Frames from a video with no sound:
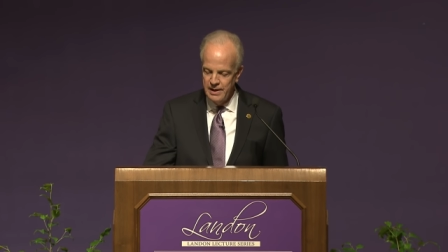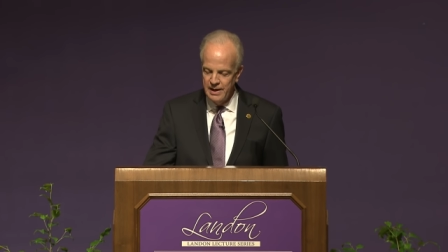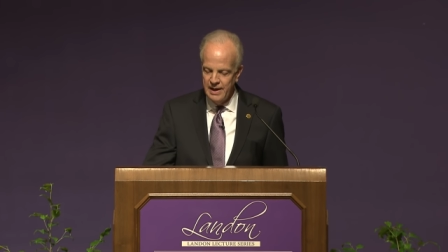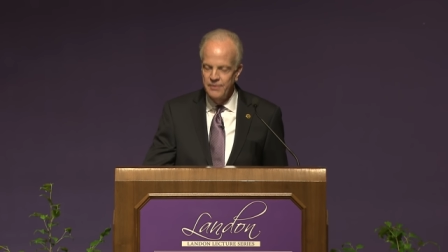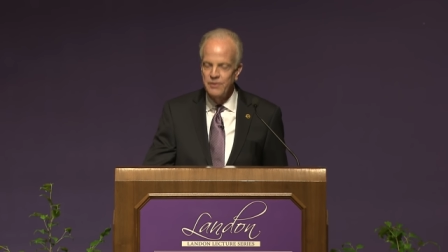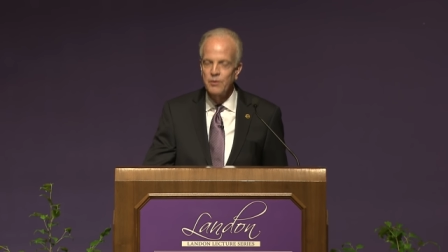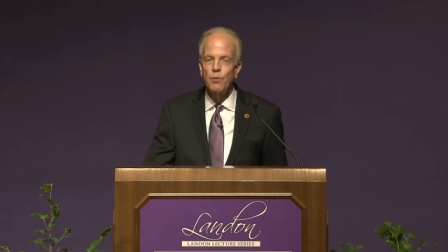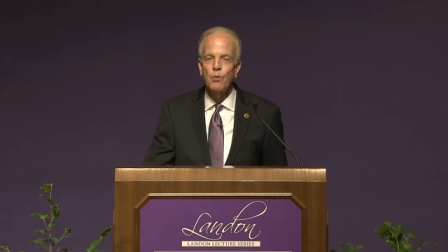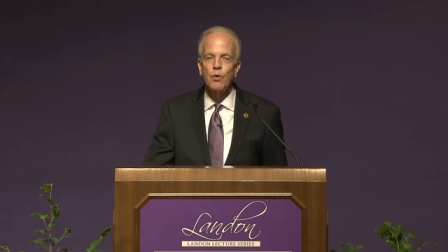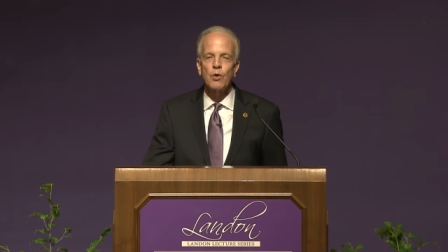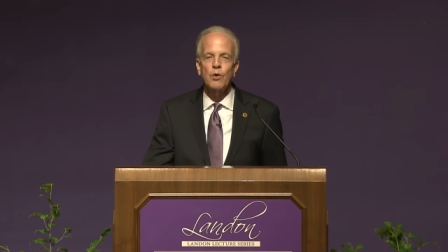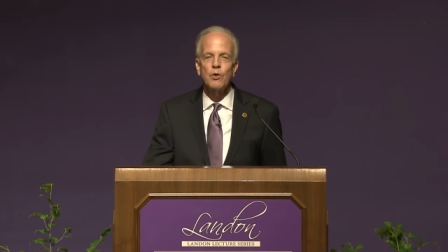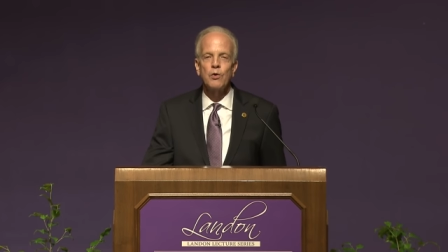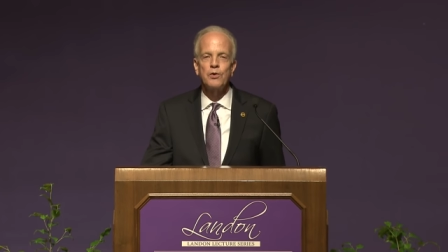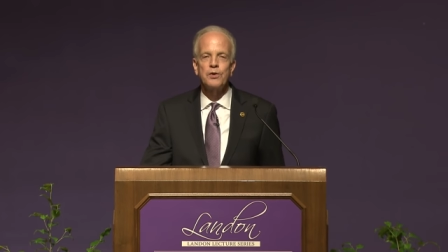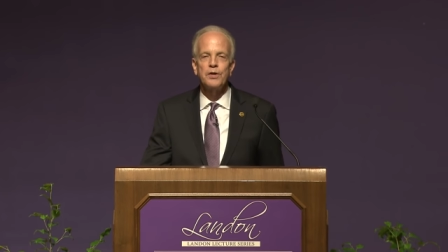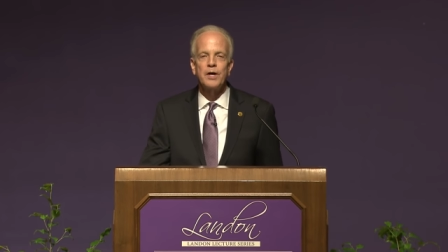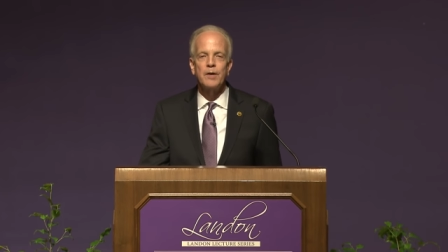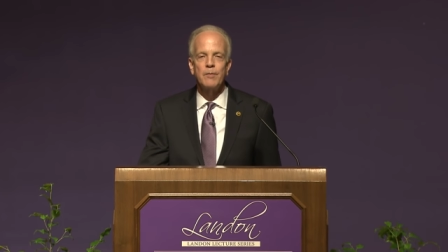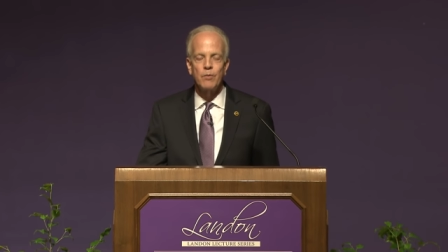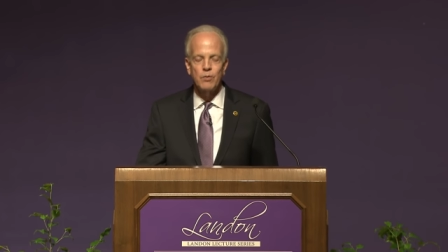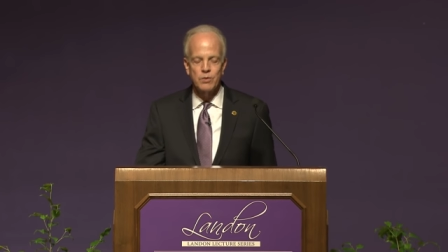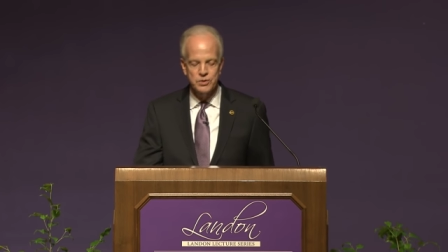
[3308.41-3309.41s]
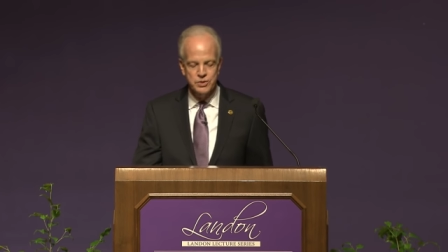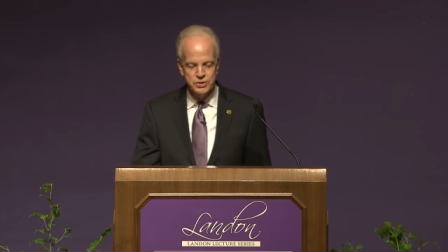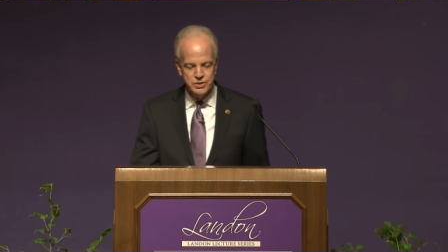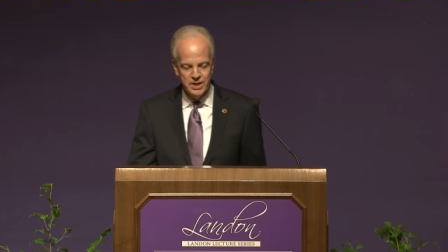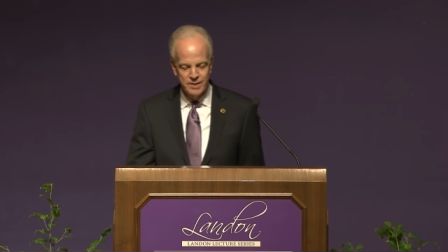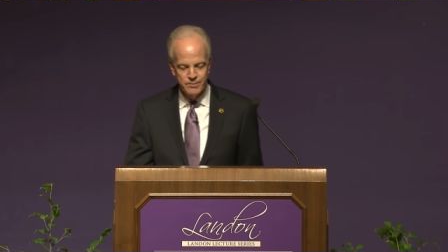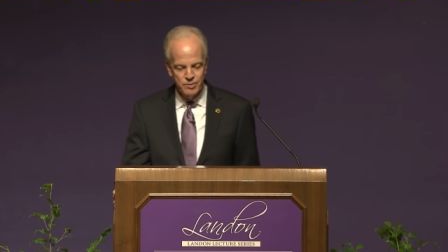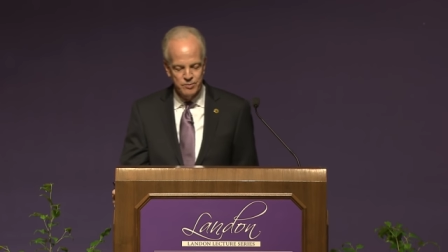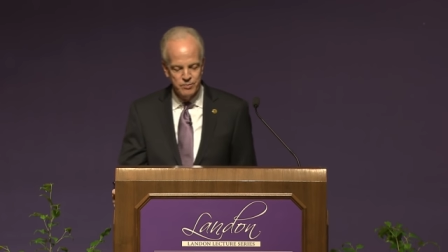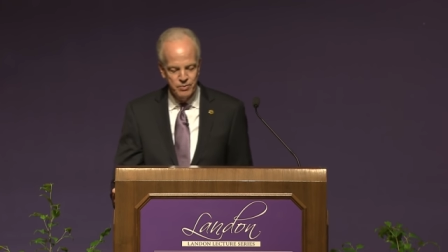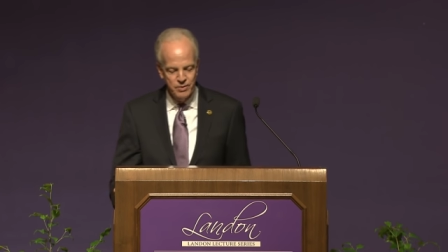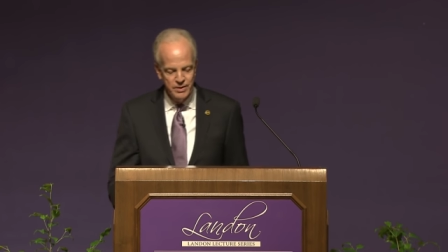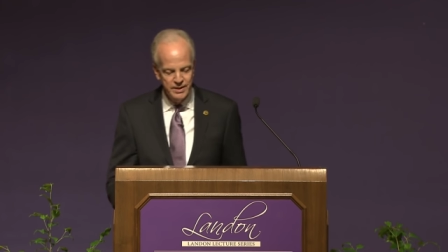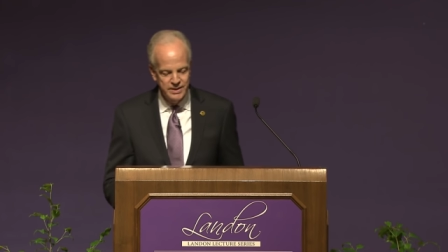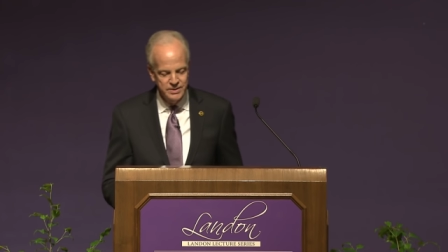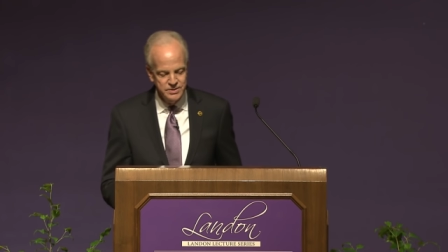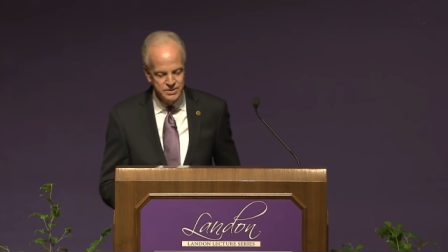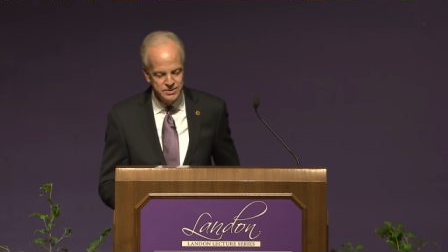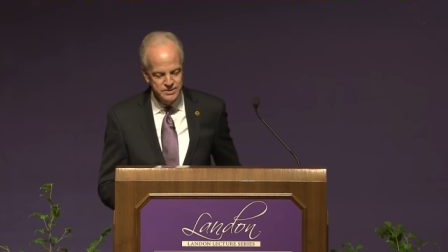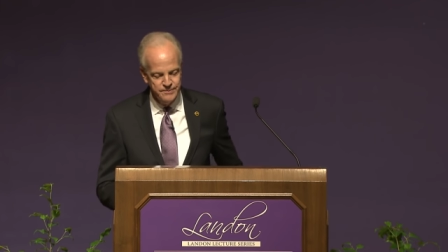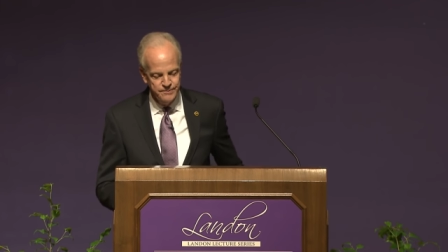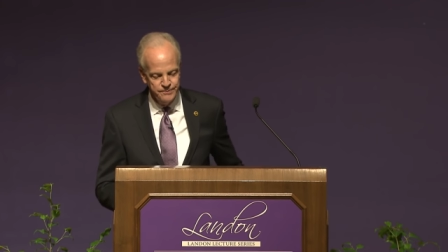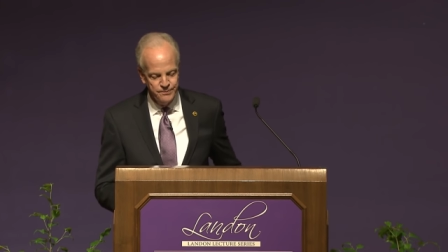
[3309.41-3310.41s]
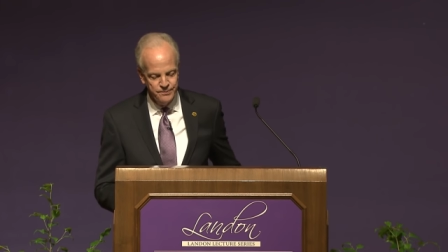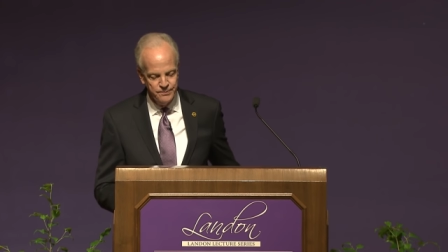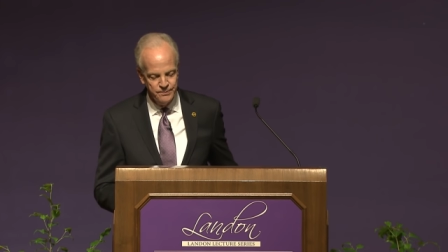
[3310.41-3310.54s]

and the world a more stable place.